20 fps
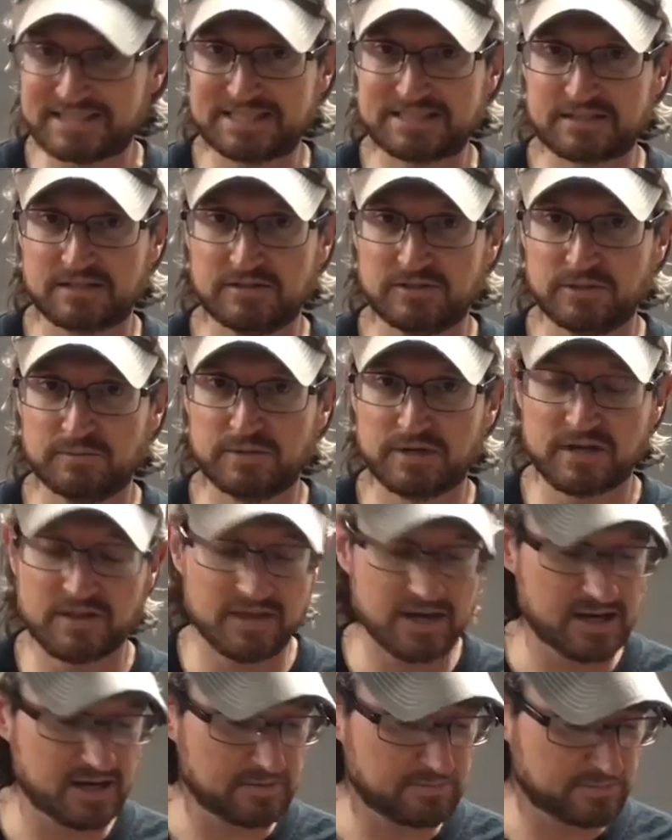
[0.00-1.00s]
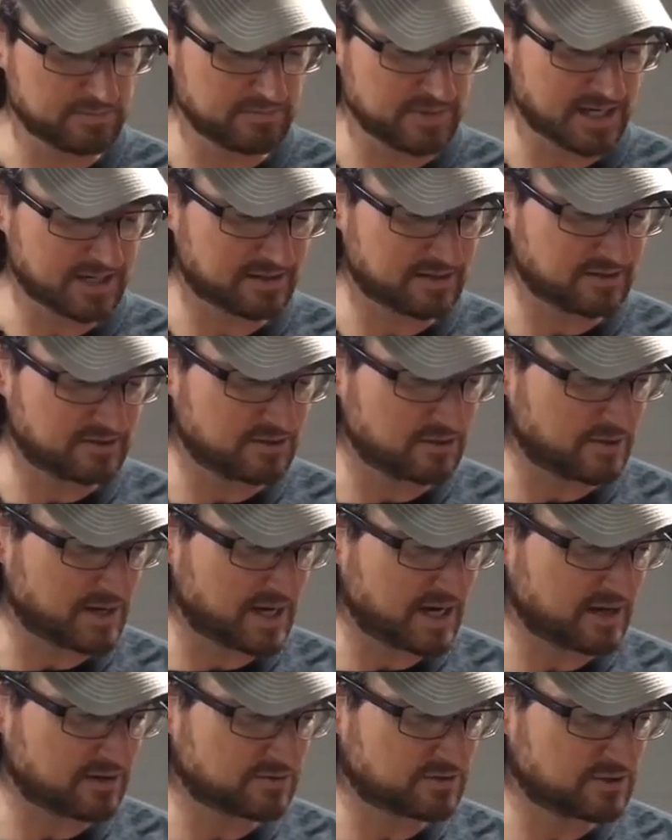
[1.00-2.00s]
least a little bit of that. I'm not going to do a
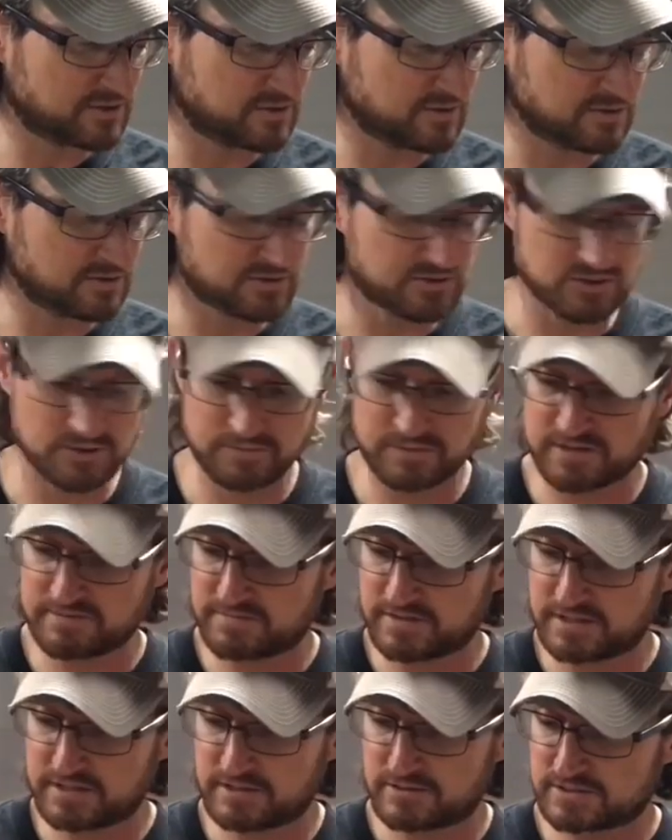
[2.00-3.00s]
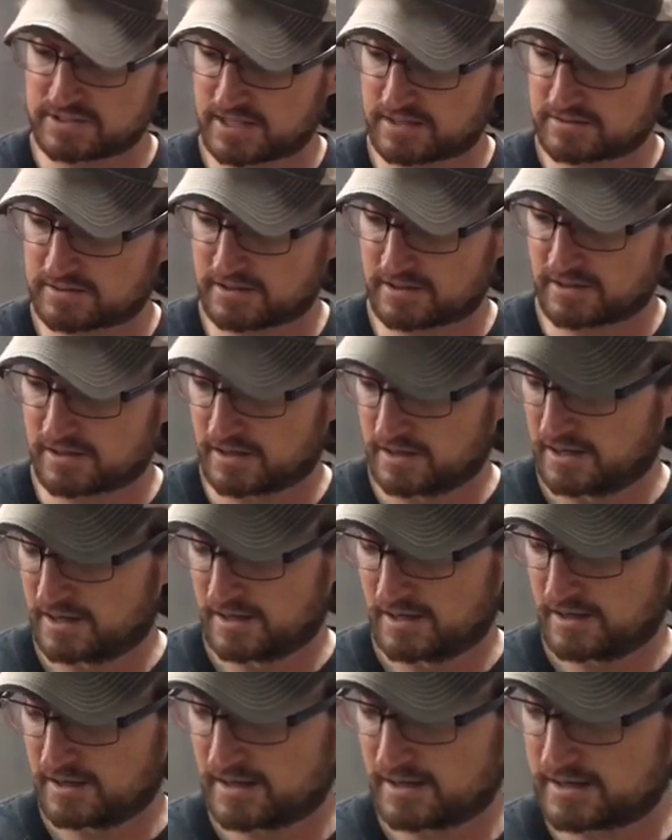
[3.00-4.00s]
how-to. There's so many videos out there
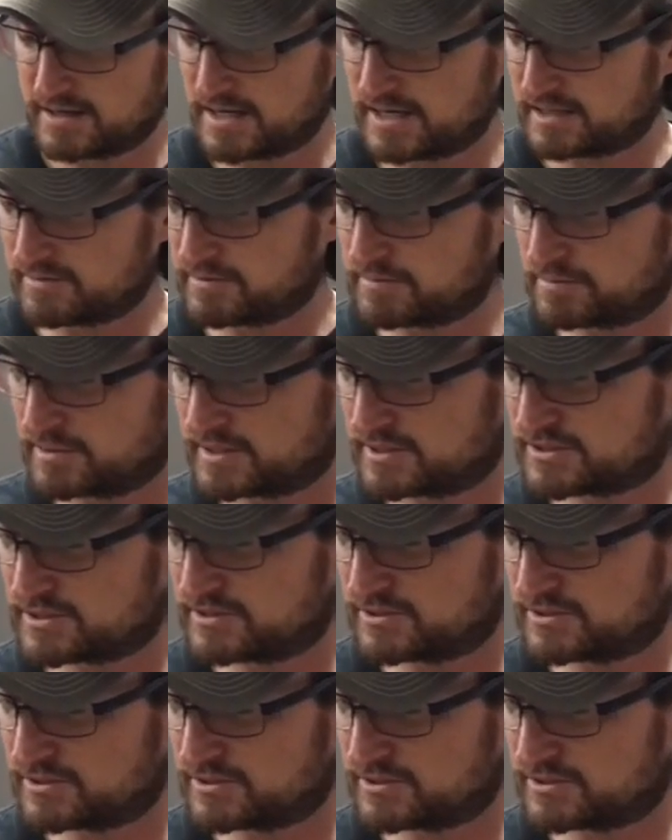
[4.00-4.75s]
on how to replace